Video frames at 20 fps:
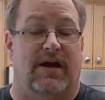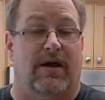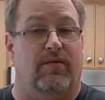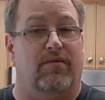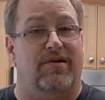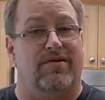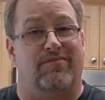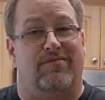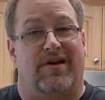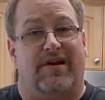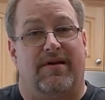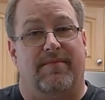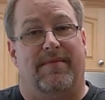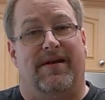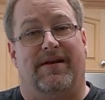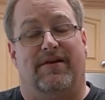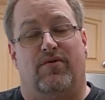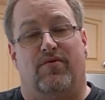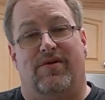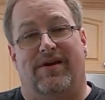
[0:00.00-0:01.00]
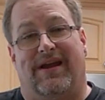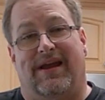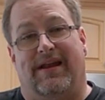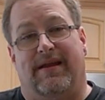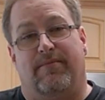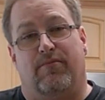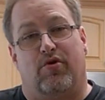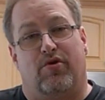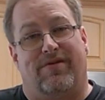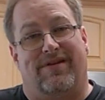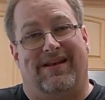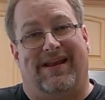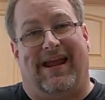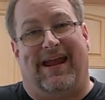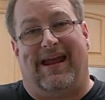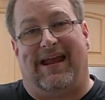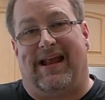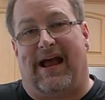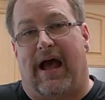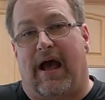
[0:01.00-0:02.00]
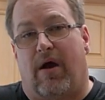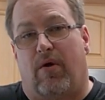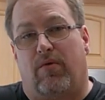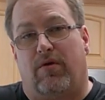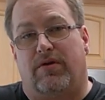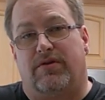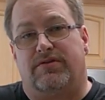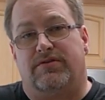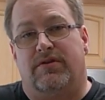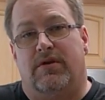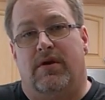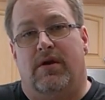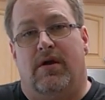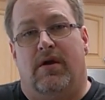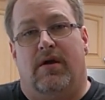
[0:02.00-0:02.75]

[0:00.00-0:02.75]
I wouldn't recommend going any more than 8 hours